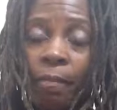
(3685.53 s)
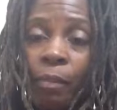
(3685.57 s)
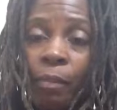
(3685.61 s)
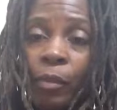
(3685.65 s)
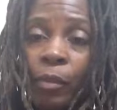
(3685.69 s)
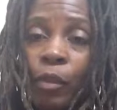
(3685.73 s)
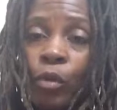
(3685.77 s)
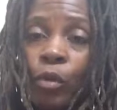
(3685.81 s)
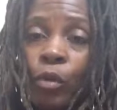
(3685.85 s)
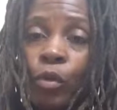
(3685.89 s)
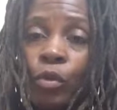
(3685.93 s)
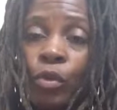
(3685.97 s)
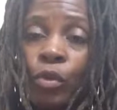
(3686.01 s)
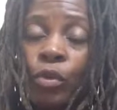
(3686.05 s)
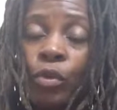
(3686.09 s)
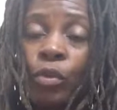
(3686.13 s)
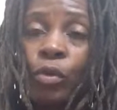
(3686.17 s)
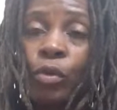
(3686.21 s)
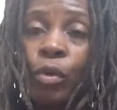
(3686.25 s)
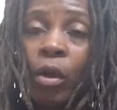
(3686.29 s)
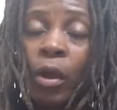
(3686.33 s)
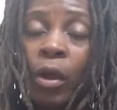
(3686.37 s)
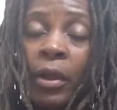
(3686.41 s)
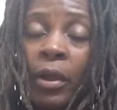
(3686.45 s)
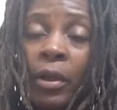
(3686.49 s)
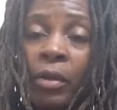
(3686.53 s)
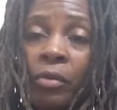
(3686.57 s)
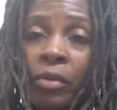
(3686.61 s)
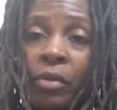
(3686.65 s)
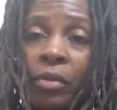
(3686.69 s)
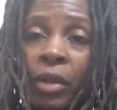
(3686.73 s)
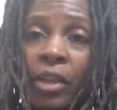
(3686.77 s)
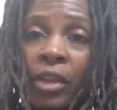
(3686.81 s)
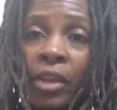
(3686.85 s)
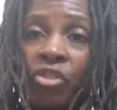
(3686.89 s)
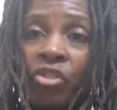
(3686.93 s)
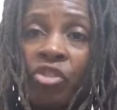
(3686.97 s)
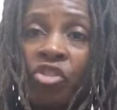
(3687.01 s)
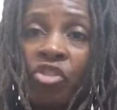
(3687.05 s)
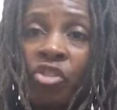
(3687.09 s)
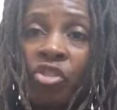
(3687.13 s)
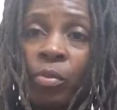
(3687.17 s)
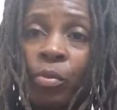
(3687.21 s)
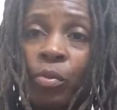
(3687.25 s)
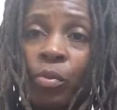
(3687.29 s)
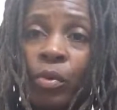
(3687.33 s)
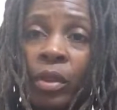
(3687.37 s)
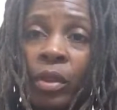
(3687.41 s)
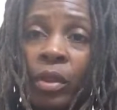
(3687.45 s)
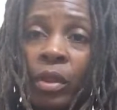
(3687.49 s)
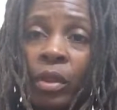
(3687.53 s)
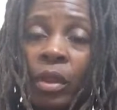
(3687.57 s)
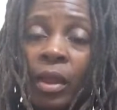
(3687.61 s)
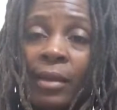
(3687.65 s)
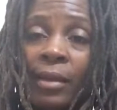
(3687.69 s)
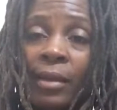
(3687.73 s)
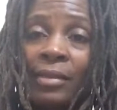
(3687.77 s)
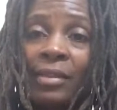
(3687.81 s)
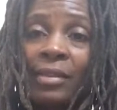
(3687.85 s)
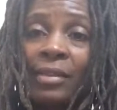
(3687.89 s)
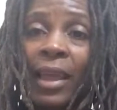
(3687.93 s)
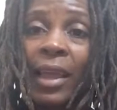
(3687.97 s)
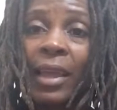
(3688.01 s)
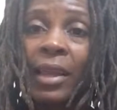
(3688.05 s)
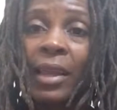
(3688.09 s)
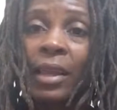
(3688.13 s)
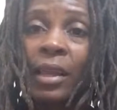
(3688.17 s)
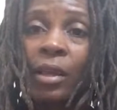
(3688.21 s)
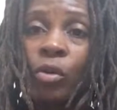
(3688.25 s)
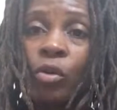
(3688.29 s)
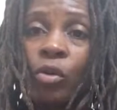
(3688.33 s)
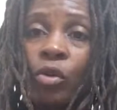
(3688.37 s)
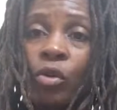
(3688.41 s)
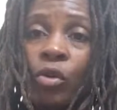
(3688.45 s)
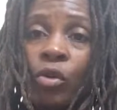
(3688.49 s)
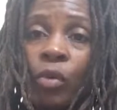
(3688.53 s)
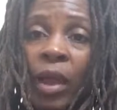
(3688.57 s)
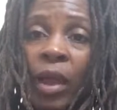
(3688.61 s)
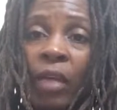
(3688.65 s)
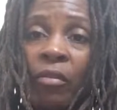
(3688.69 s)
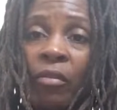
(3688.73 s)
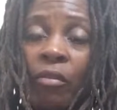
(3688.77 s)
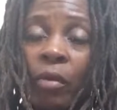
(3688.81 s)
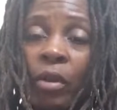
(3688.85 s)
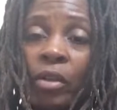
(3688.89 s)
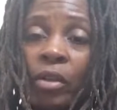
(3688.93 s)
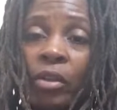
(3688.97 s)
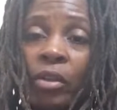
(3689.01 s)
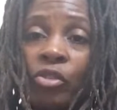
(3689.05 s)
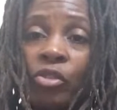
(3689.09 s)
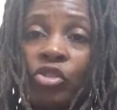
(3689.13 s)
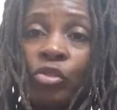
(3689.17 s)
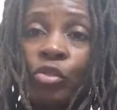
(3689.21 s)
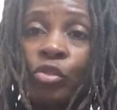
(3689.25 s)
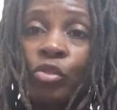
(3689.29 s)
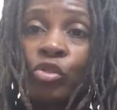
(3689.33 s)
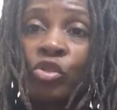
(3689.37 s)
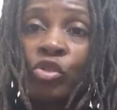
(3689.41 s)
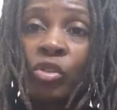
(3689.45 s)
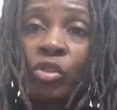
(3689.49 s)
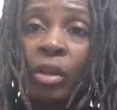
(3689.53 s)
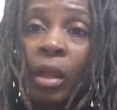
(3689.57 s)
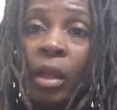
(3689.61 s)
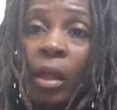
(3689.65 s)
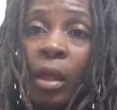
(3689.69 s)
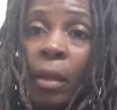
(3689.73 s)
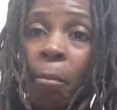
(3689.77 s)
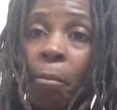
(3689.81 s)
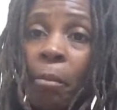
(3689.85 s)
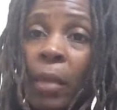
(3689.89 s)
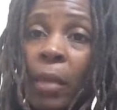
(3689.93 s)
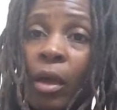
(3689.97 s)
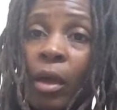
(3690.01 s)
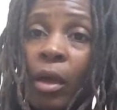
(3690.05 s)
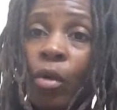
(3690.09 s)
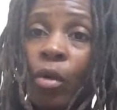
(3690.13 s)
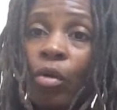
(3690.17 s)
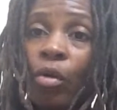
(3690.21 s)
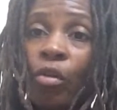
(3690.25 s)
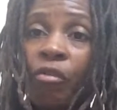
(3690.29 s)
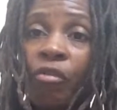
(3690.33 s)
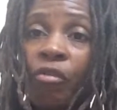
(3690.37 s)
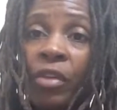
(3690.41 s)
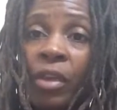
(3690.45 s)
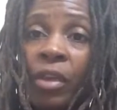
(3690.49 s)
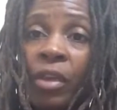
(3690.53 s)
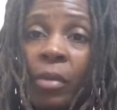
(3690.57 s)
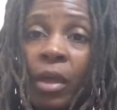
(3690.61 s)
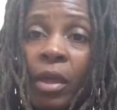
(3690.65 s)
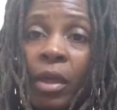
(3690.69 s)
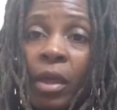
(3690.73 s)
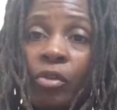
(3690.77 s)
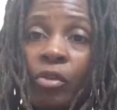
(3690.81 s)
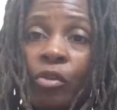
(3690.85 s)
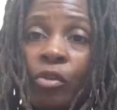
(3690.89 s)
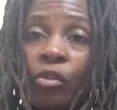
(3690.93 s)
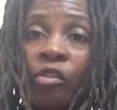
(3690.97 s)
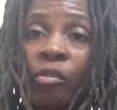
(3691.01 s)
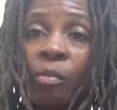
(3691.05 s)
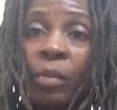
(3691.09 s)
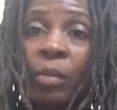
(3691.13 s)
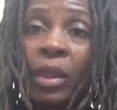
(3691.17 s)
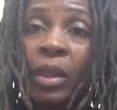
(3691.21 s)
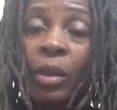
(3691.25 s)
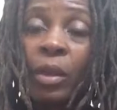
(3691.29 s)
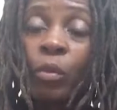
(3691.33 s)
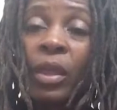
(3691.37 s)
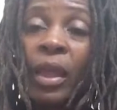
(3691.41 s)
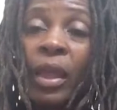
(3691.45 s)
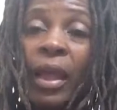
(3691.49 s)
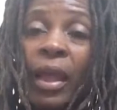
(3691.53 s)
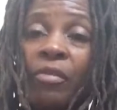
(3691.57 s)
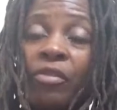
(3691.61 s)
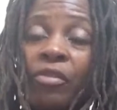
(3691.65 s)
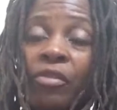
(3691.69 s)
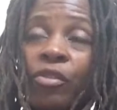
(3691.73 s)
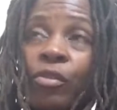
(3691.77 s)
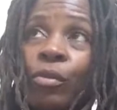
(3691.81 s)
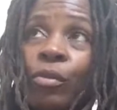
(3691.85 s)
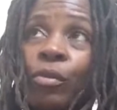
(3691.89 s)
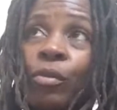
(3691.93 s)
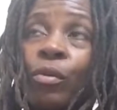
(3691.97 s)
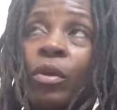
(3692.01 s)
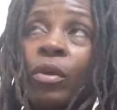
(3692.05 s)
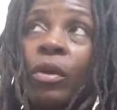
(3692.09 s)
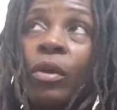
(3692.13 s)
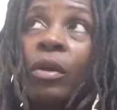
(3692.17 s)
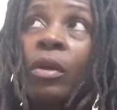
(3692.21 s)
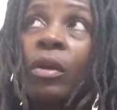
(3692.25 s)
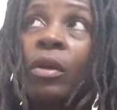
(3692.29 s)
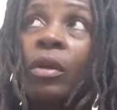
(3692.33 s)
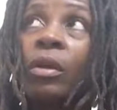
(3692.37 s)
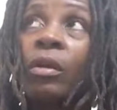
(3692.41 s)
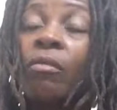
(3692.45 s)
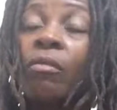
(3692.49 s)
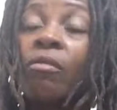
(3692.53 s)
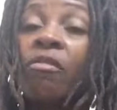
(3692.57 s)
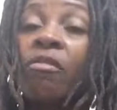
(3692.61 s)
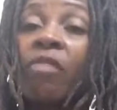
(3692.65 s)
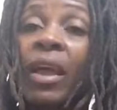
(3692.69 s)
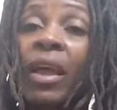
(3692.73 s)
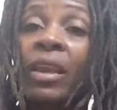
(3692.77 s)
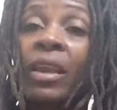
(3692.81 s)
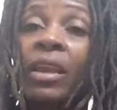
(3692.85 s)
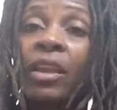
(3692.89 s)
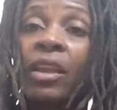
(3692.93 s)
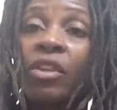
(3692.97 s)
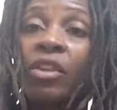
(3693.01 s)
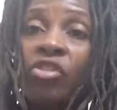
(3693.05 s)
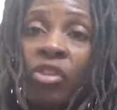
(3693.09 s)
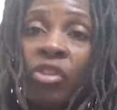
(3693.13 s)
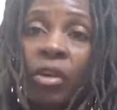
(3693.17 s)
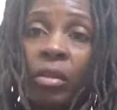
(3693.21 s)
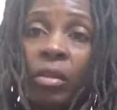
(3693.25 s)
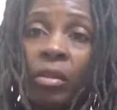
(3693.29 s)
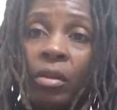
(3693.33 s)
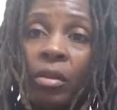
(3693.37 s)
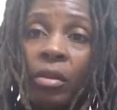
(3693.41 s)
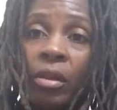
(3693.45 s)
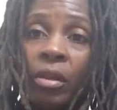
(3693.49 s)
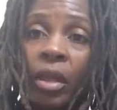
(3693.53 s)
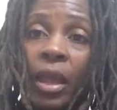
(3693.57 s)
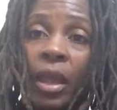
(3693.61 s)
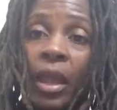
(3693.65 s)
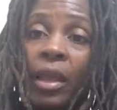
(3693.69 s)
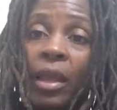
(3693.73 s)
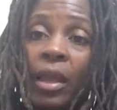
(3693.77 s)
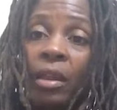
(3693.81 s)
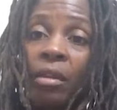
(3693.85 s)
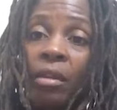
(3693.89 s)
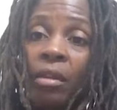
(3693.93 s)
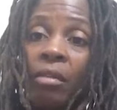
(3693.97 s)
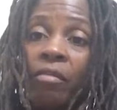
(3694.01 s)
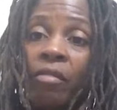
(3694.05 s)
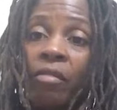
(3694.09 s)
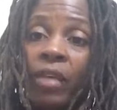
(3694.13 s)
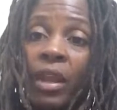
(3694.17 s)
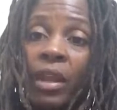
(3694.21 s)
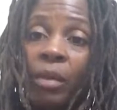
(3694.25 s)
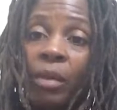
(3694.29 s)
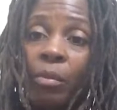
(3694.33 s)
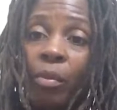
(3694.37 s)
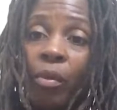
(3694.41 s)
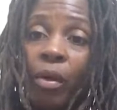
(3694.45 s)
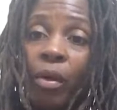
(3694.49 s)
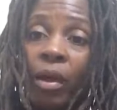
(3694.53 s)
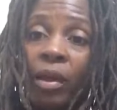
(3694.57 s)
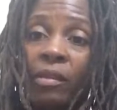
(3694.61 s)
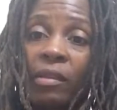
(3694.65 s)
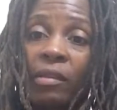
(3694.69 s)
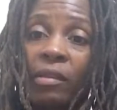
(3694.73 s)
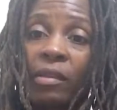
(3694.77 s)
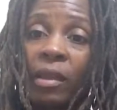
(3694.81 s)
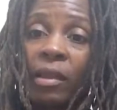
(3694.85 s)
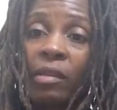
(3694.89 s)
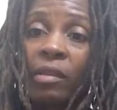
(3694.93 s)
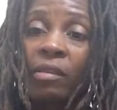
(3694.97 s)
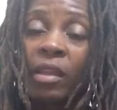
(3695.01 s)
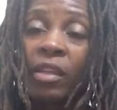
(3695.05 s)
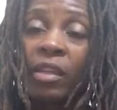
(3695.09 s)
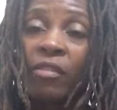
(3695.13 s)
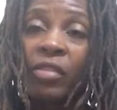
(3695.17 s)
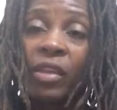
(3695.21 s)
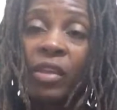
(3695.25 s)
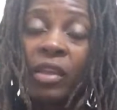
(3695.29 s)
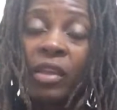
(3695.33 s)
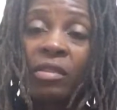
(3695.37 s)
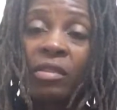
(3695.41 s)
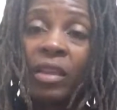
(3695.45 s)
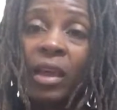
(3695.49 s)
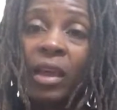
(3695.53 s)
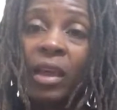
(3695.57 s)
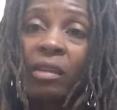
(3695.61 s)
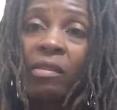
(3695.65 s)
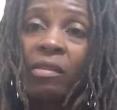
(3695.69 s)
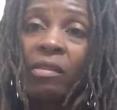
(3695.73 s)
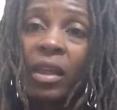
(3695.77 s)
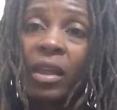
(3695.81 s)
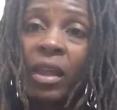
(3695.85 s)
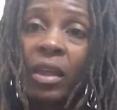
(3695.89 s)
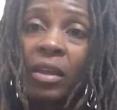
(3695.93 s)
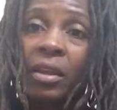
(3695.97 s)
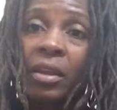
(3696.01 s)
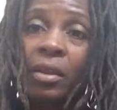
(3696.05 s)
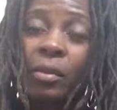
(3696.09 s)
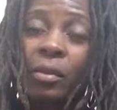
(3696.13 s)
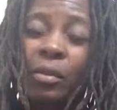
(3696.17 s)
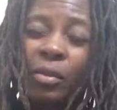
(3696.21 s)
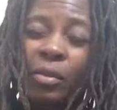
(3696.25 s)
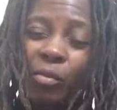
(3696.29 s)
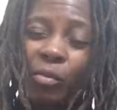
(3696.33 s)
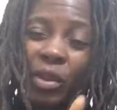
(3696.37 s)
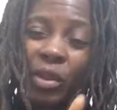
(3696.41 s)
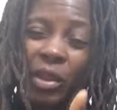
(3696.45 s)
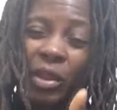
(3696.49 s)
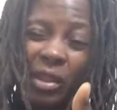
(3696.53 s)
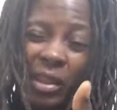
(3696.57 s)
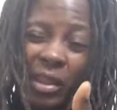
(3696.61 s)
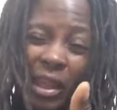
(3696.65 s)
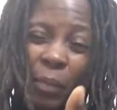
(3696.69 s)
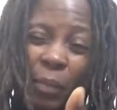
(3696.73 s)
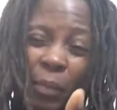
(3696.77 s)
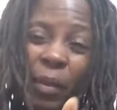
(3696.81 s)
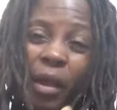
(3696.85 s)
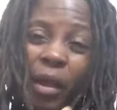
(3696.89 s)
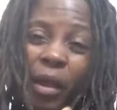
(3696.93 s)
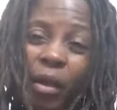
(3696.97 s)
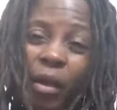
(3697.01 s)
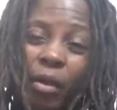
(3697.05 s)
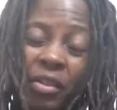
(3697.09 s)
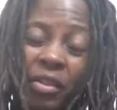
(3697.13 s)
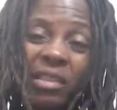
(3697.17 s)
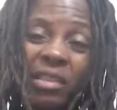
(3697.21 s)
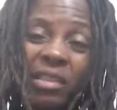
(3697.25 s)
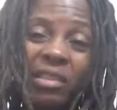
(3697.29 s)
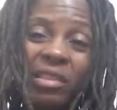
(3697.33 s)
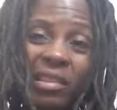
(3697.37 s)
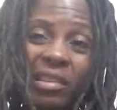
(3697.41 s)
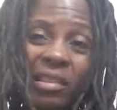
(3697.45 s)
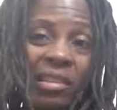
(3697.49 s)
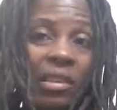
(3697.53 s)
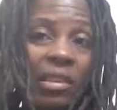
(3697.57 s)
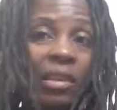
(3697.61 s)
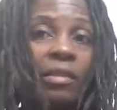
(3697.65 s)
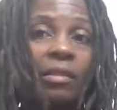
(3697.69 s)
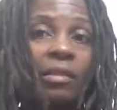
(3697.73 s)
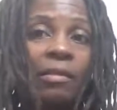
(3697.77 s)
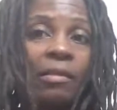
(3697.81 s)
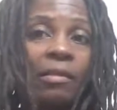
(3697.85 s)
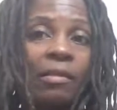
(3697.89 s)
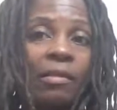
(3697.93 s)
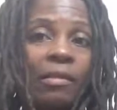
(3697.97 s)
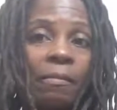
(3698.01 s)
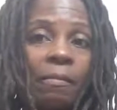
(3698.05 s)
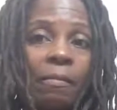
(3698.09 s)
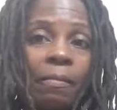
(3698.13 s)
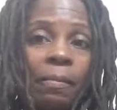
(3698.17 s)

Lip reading: Who you are in a relationship with, dating, who you have around your children, male or female, we have to vet each other. And in the vetting process, if there's not a standard, we need to keep a healthy distance.